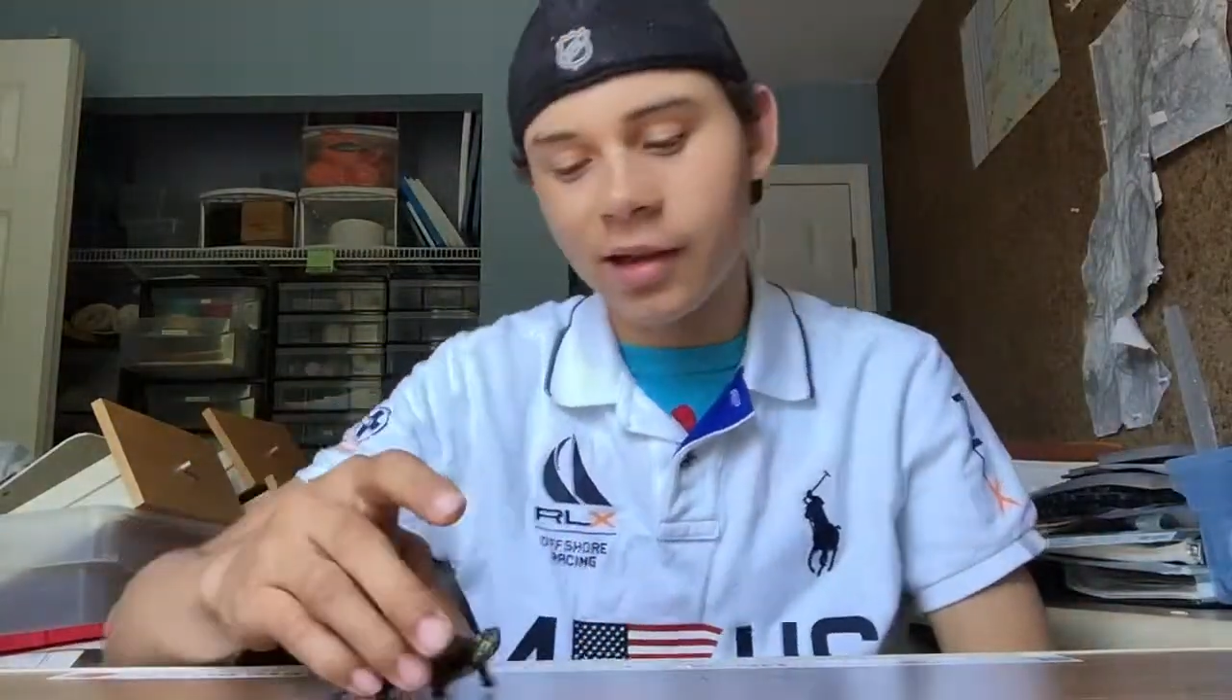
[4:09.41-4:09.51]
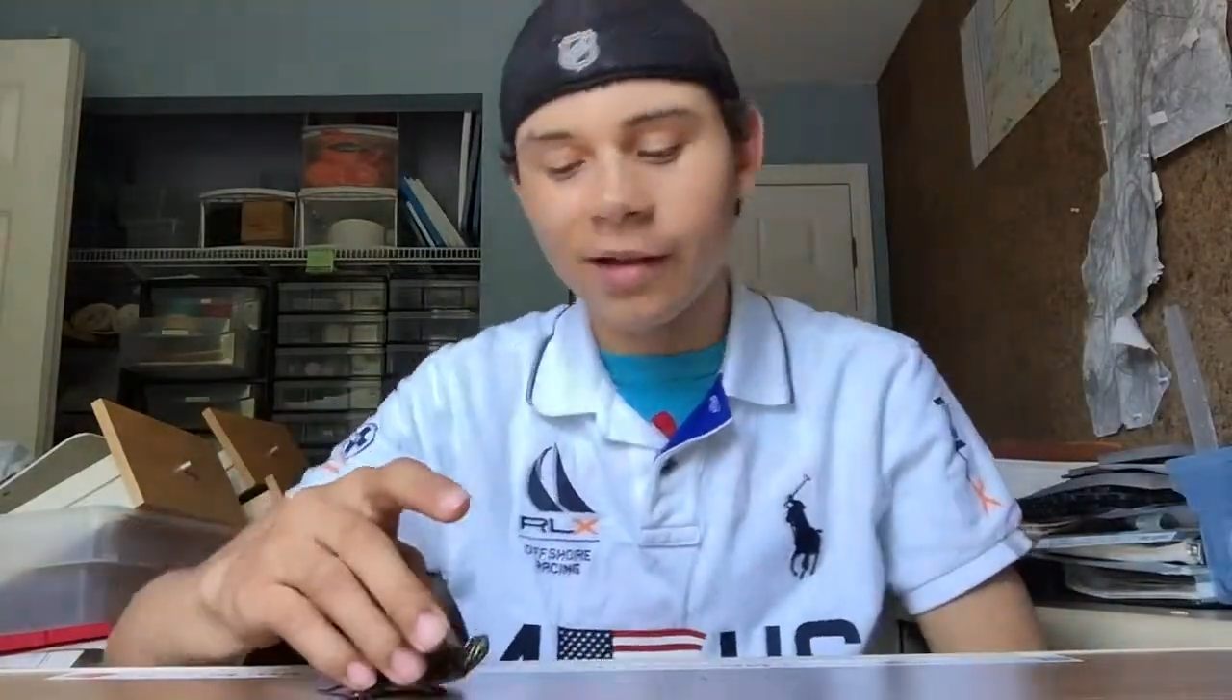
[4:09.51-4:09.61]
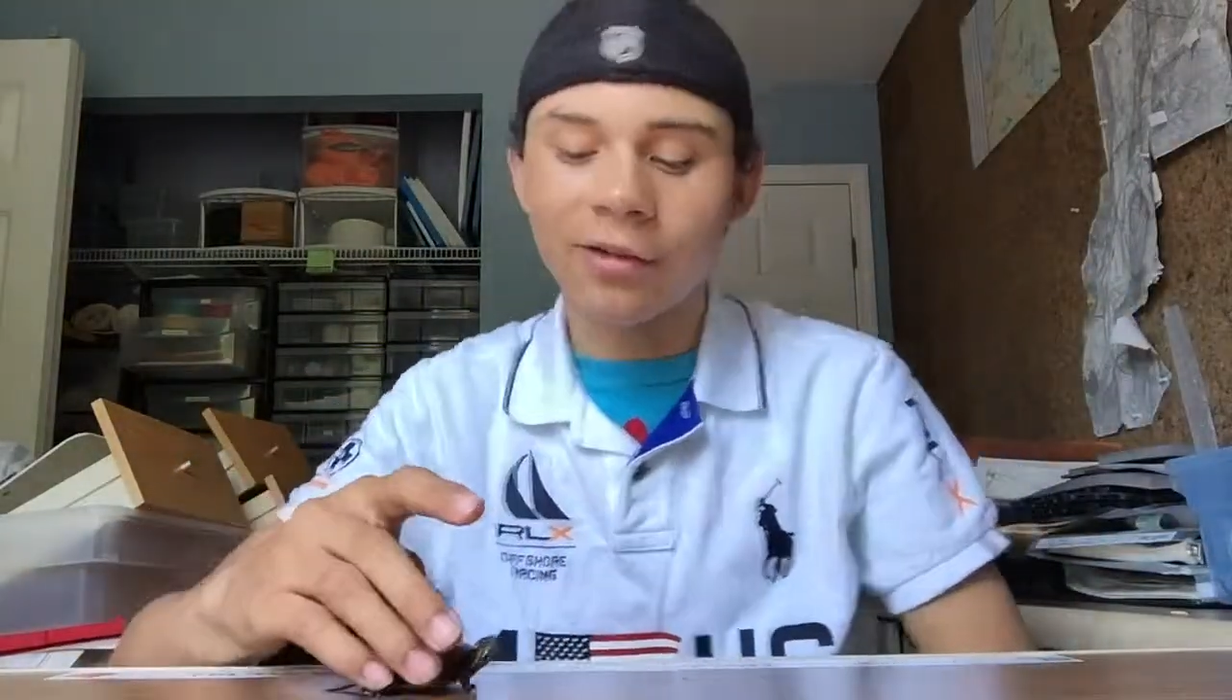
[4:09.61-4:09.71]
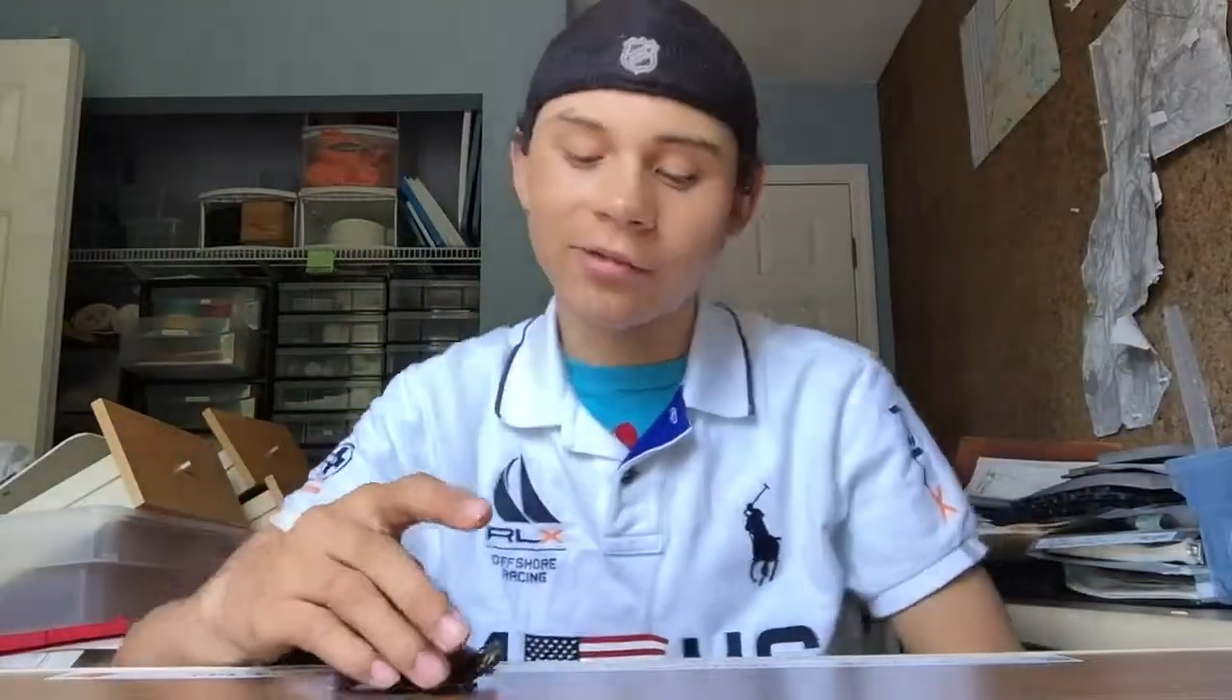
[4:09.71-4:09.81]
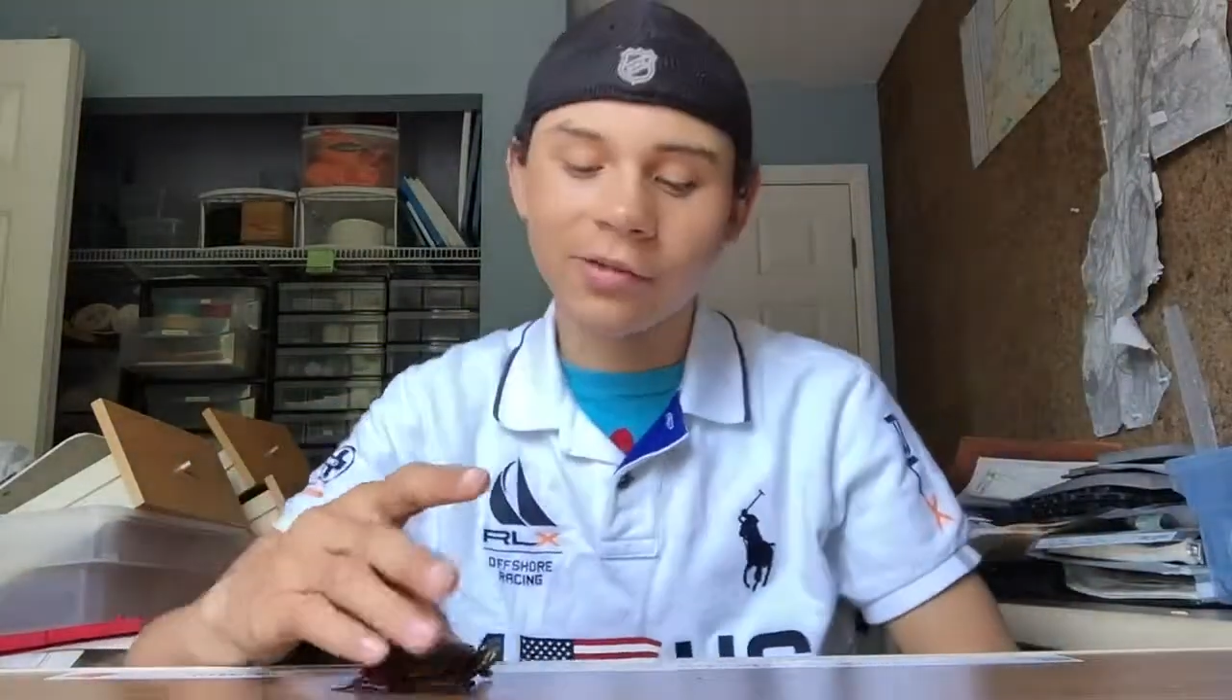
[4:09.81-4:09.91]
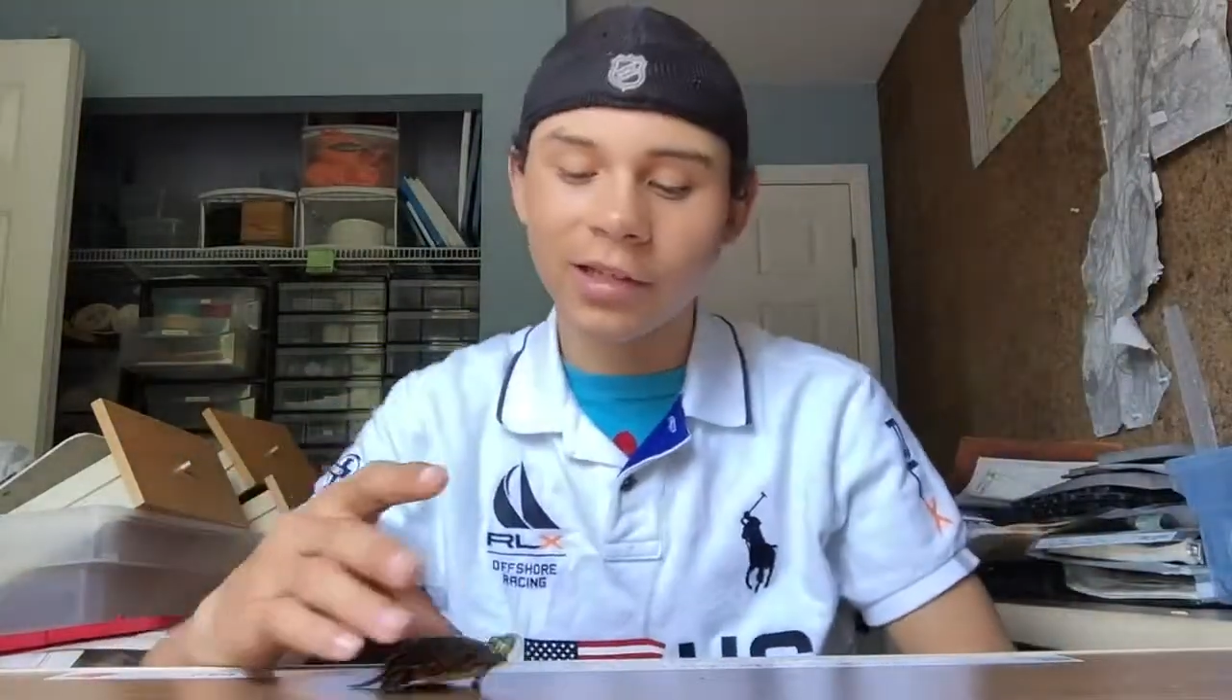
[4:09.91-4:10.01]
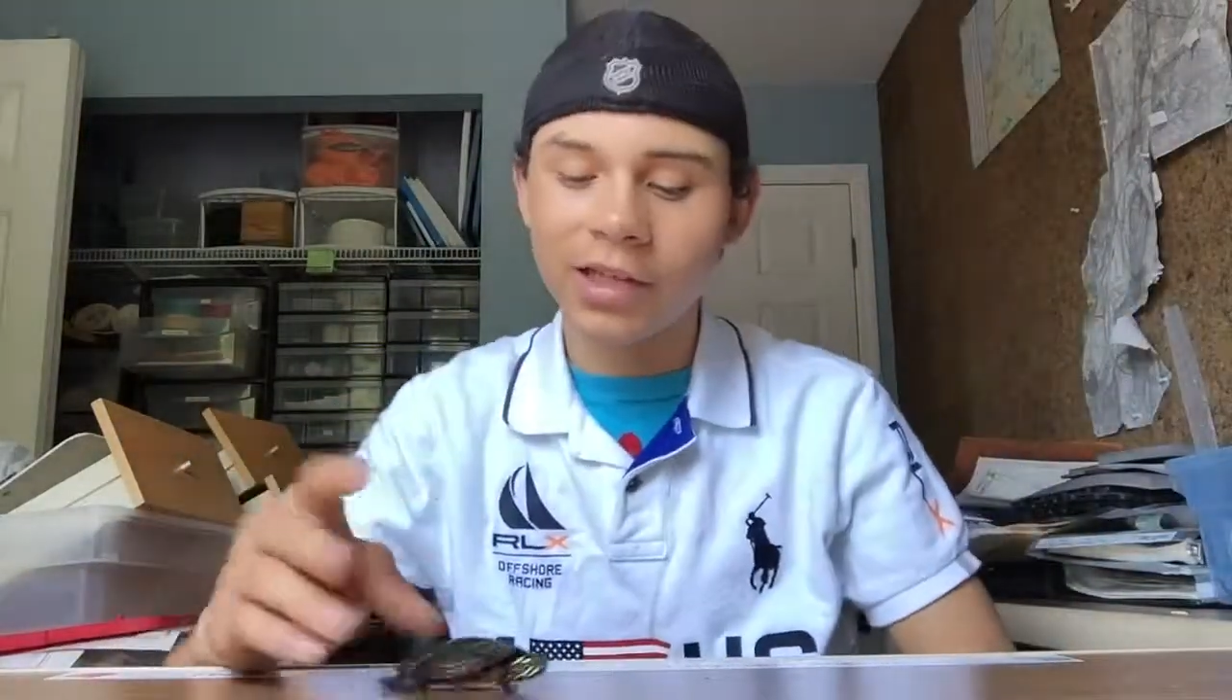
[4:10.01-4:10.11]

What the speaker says: I don't really